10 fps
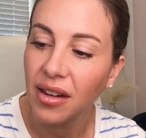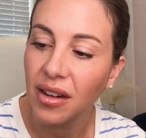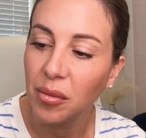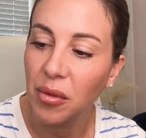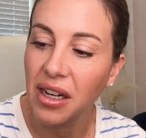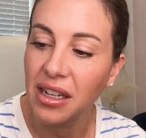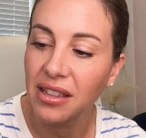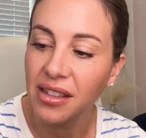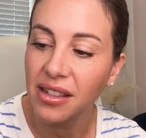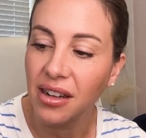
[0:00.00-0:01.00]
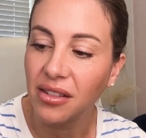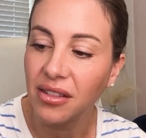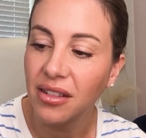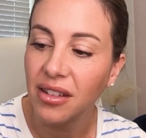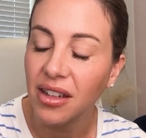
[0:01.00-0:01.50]
I'm writing this
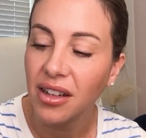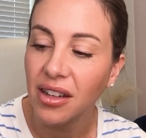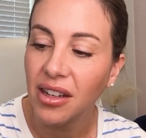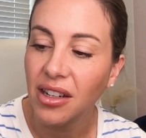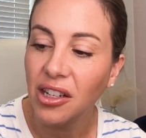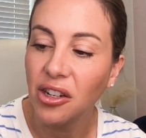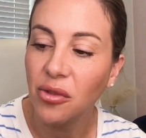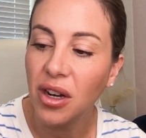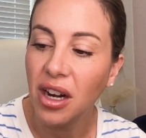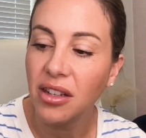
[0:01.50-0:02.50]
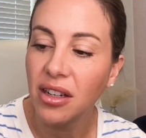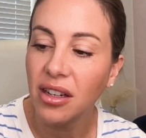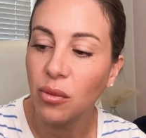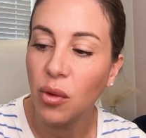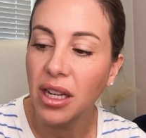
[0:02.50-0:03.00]
down. You know, one
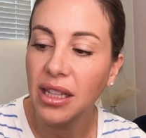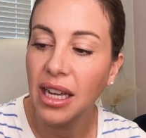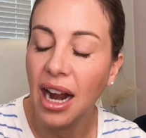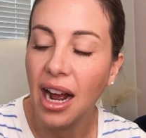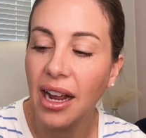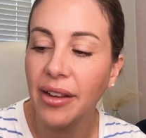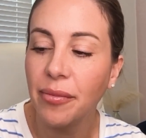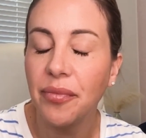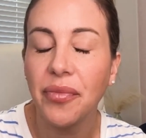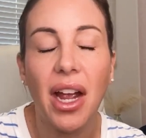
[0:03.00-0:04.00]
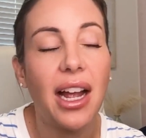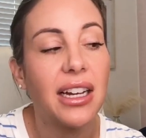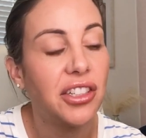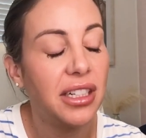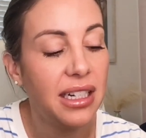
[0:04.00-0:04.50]
other one that I
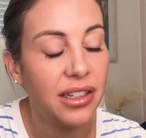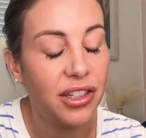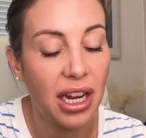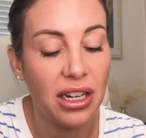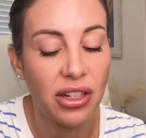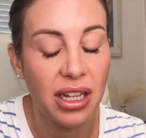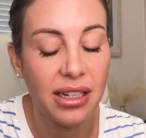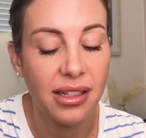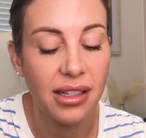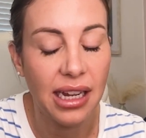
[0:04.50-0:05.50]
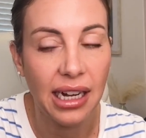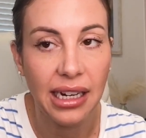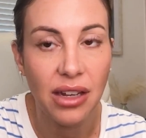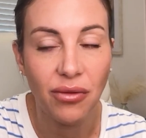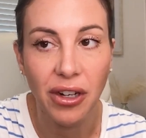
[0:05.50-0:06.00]
actually need to change this and I
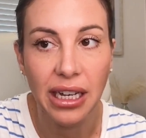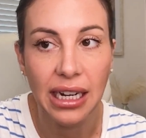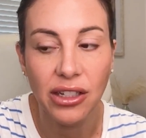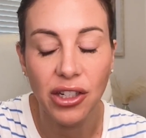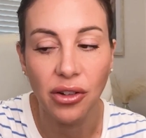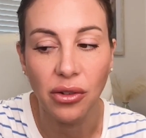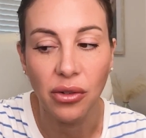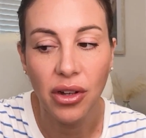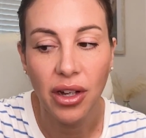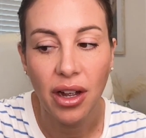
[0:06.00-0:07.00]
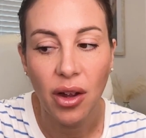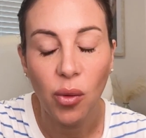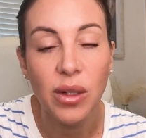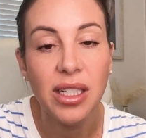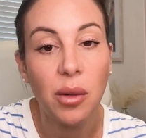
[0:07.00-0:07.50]
keep forgetting to.
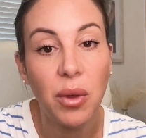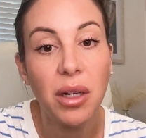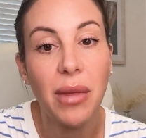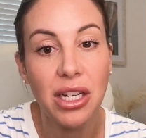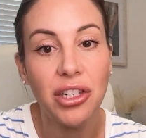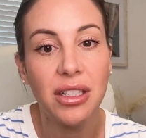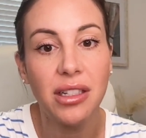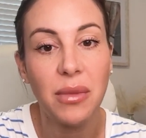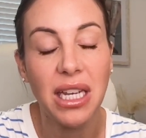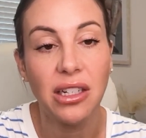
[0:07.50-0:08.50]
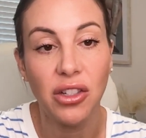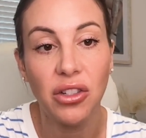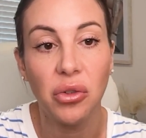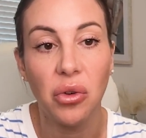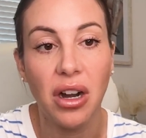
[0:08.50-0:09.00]
When someone mentions me in a
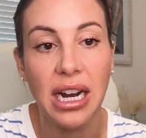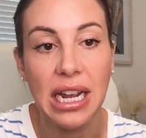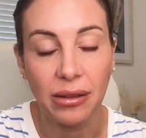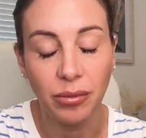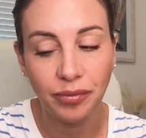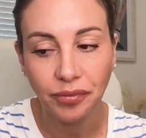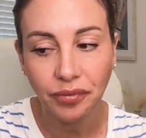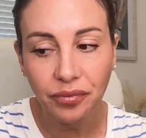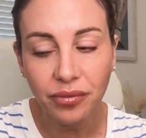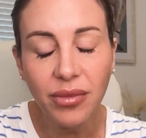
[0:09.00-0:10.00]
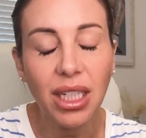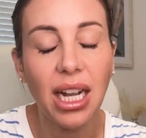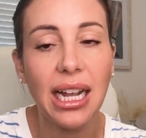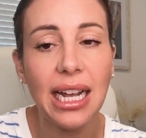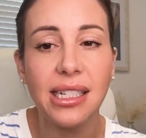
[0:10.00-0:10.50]
story,
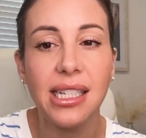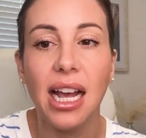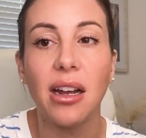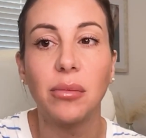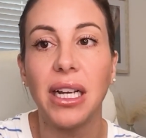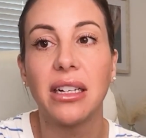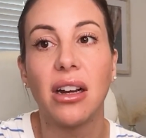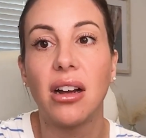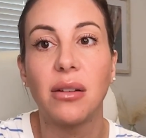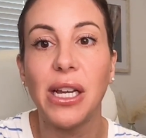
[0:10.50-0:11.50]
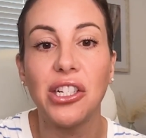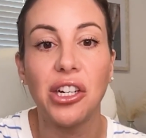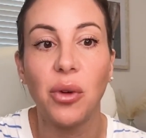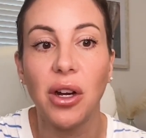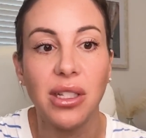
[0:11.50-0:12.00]
I had set up like an
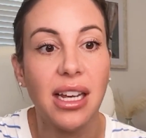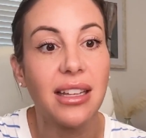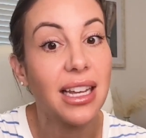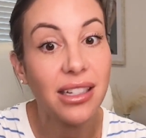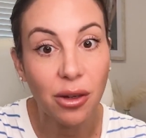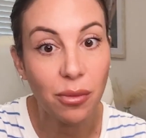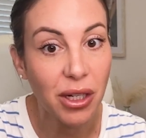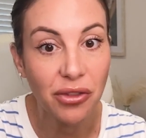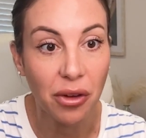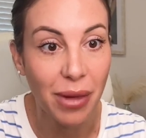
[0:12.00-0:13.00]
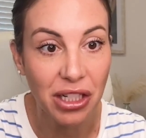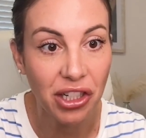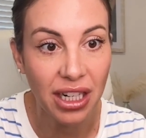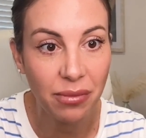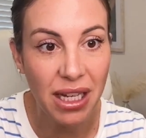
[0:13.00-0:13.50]
automation where it was like, thanks so much for
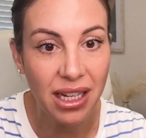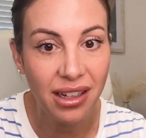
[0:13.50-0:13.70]
mentioning me.